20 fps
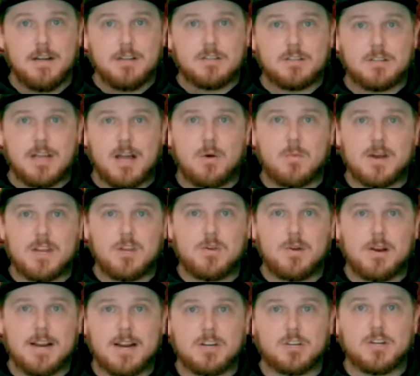so that way you
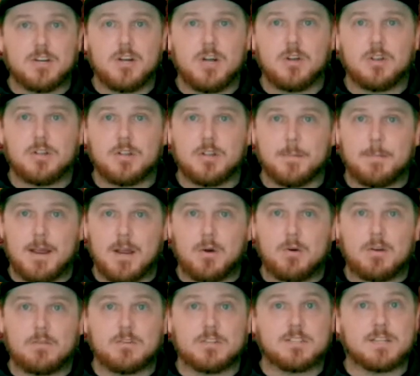can actually know that the Baal
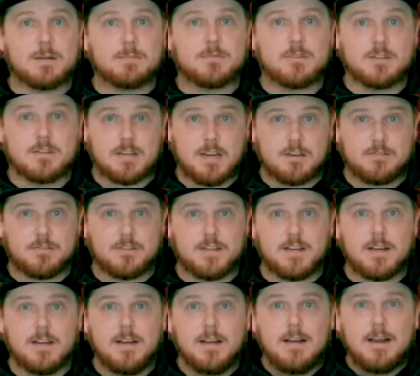wave was skipped
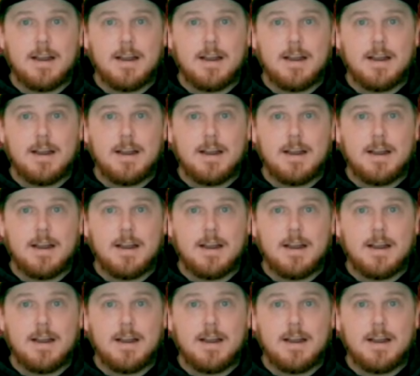successfully.